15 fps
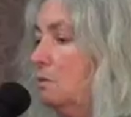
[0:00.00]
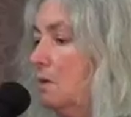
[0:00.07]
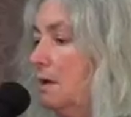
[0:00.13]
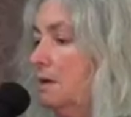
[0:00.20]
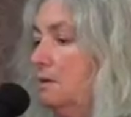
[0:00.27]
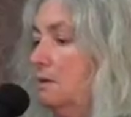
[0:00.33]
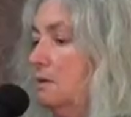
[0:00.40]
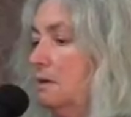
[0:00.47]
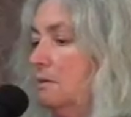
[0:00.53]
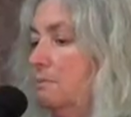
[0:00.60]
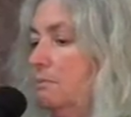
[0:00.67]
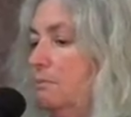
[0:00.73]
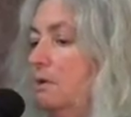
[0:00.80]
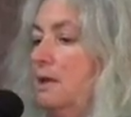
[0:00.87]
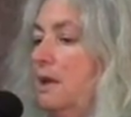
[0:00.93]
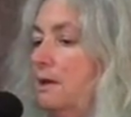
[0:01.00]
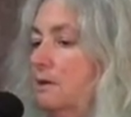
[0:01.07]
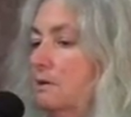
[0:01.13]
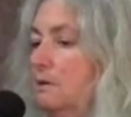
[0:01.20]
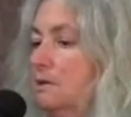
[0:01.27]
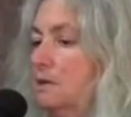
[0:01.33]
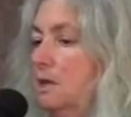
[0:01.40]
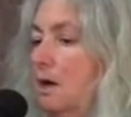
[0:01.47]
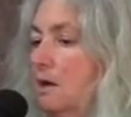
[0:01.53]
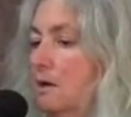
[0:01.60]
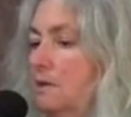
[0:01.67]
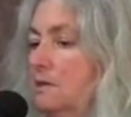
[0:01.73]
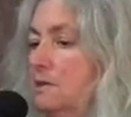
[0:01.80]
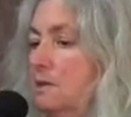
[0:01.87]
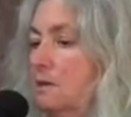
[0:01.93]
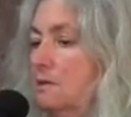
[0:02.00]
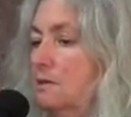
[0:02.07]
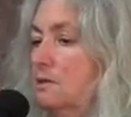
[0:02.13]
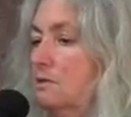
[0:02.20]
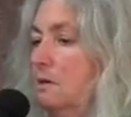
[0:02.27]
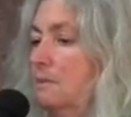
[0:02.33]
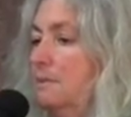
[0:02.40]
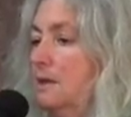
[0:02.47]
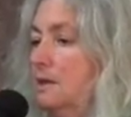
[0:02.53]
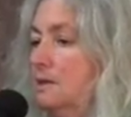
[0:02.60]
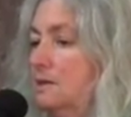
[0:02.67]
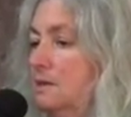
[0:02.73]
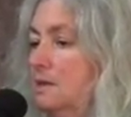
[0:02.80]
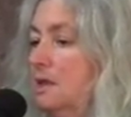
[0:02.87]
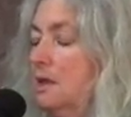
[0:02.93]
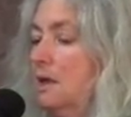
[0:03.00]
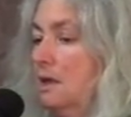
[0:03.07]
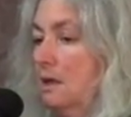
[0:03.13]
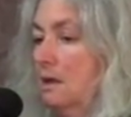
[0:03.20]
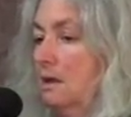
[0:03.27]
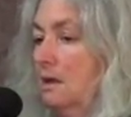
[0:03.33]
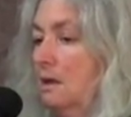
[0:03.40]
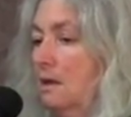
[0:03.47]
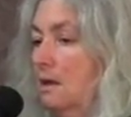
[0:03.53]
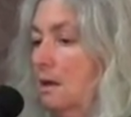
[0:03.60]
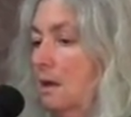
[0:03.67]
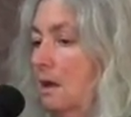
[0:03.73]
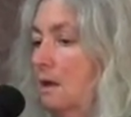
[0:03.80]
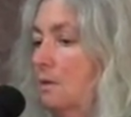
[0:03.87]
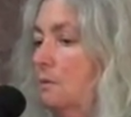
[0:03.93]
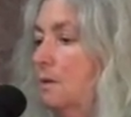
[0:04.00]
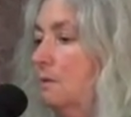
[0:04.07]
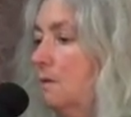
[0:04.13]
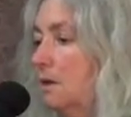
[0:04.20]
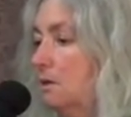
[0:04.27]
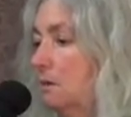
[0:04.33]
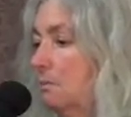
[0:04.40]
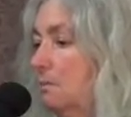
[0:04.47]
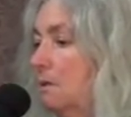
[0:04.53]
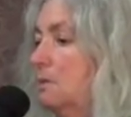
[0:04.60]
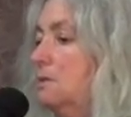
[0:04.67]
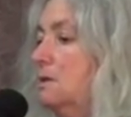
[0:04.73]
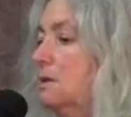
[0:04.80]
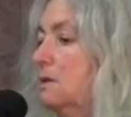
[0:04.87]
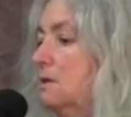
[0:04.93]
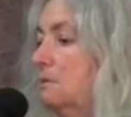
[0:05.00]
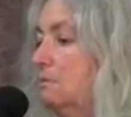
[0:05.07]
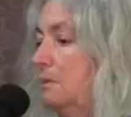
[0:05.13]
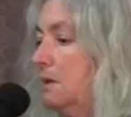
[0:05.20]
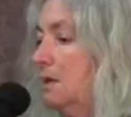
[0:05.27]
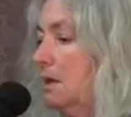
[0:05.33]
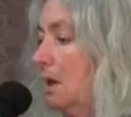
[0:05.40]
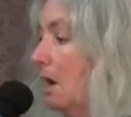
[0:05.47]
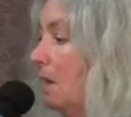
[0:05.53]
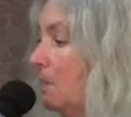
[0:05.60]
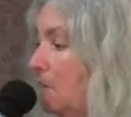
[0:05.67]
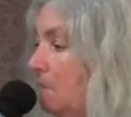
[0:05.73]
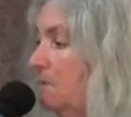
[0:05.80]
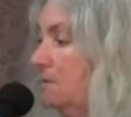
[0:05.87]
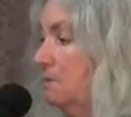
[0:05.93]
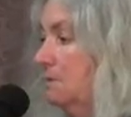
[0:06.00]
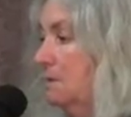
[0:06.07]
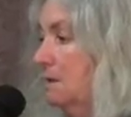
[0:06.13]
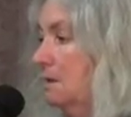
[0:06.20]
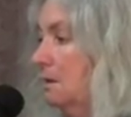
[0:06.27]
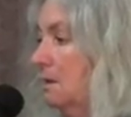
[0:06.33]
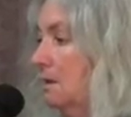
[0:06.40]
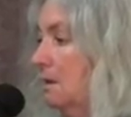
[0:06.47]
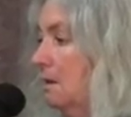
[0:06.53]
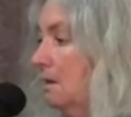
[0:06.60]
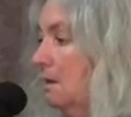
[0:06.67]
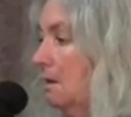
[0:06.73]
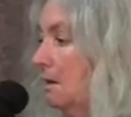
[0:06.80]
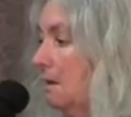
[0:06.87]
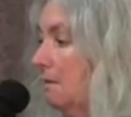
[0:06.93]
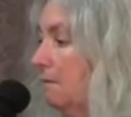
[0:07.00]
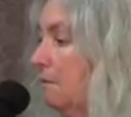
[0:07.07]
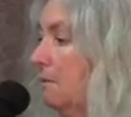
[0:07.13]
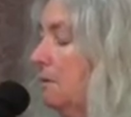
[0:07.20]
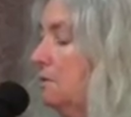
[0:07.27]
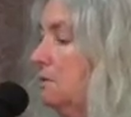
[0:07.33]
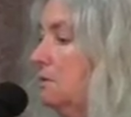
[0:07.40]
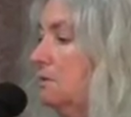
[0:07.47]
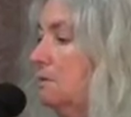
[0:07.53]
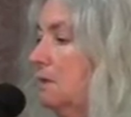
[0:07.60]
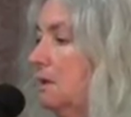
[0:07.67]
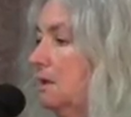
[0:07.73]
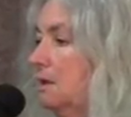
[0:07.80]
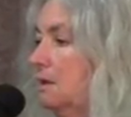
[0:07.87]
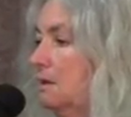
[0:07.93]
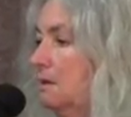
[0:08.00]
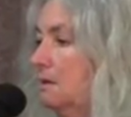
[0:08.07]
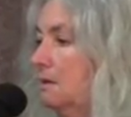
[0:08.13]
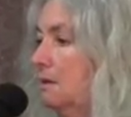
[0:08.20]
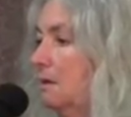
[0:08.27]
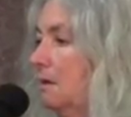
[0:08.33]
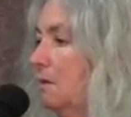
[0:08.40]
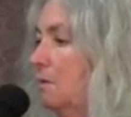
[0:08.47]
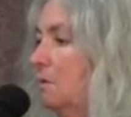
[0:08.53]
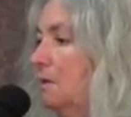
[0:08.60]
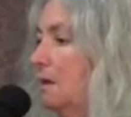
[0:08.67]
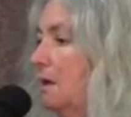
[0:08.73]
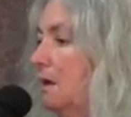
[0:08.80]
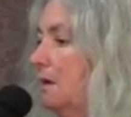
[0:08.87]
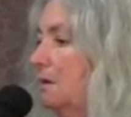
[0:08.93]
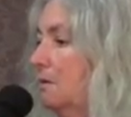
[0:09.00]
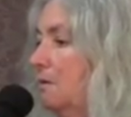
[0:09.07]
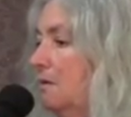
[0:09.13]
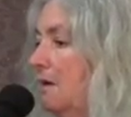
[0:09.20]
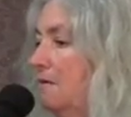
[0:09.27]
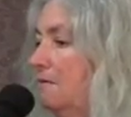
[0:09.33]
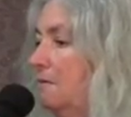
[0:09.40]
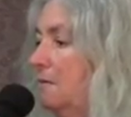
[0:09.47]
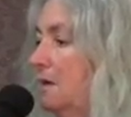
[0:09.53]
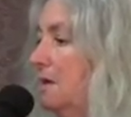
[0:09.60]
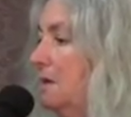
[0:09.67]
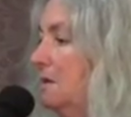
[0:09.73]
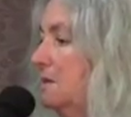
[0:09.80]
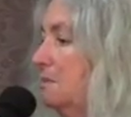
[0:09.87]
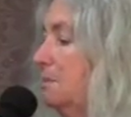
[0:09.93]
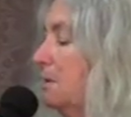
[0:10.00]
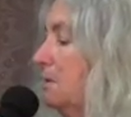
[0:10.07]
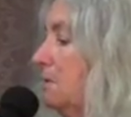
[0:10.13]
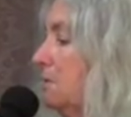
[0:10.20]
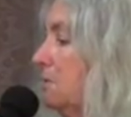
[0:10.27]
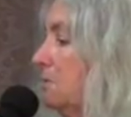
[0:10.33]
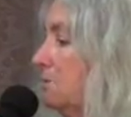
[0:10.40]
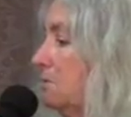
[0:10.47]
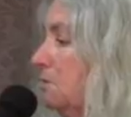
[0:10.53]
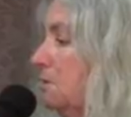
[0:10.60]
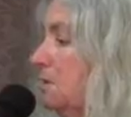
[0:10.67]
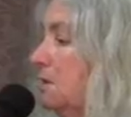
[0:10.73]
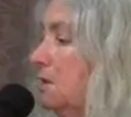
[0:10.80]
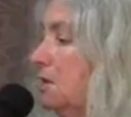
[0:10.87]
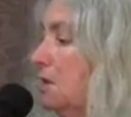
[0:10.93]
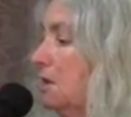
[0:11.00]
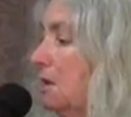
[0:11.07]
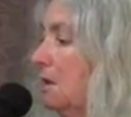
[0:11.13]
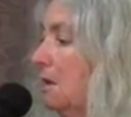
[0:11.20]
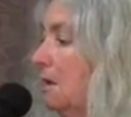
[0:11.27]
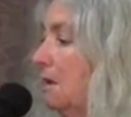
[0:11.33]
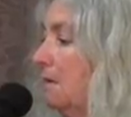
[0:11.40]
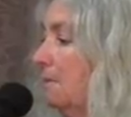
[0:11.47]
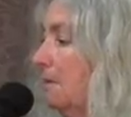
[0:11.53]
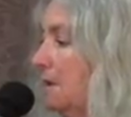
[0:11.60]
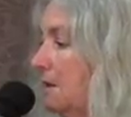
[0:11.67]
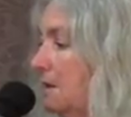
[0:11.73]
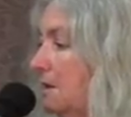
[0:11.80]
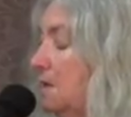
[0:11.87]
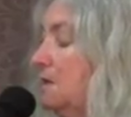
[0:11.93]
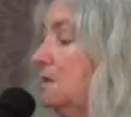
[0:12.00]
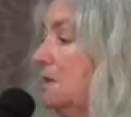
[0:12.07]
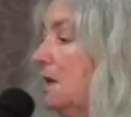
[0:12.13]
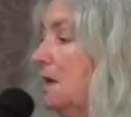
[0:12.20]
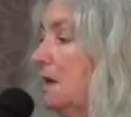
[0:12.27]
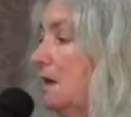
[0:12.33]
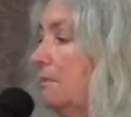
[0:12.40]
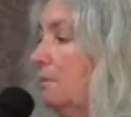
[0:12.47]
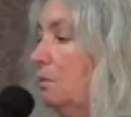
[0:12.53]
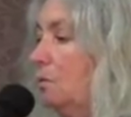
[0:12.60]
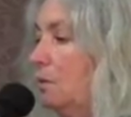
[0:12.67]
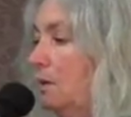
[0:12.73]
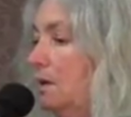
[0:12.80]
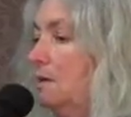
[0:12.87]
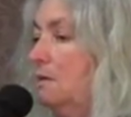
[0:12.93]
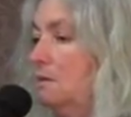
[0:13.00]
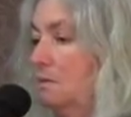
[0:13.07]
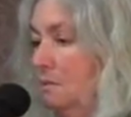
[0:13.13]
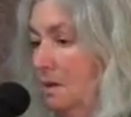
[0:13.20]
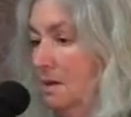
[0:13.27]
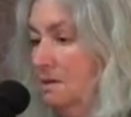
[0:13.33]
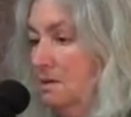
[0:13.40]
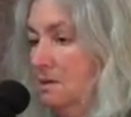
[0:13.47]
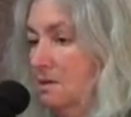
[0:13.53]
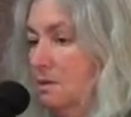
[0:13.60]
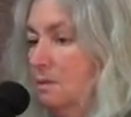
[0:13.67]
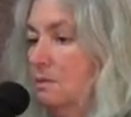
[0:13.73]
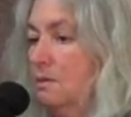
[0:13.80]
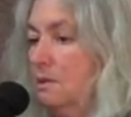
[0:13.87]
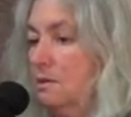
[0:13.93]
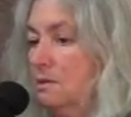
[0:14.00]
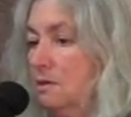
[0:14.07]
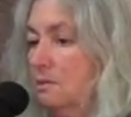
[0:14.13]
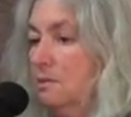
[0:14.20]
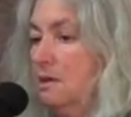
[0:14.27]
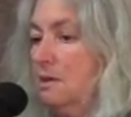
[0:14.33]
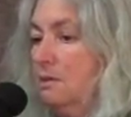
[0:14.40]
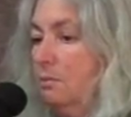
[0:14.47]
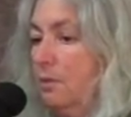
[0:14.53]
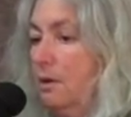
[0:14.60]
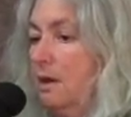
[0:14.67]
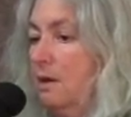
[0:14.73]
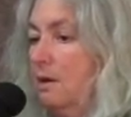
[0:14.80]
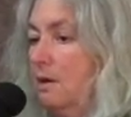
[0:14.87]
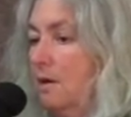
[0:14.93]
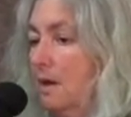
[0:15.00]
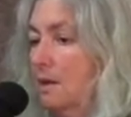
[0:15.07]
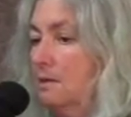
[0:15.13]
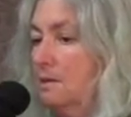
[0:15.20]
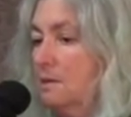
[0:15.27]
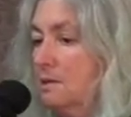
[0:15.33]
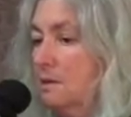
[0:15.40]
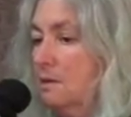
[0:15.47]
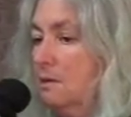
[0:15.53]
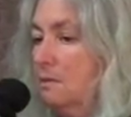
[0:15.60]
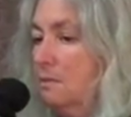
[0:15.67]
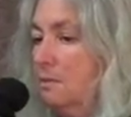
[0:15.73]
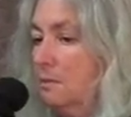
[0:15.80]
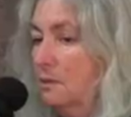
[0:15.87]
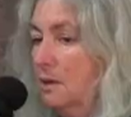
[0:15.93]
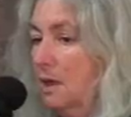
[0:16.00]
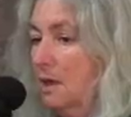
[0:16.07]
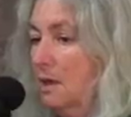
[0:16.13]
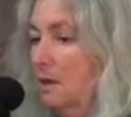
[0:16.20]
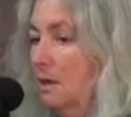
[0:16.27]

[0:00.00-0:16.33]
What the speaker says: want you to pull out your guitar and start strumming and singing. We want the music to be our music. If we're doing, you know, we honor every spiritual tradition, but in this camp, we are the ones who are doing the prayer and the ceremony.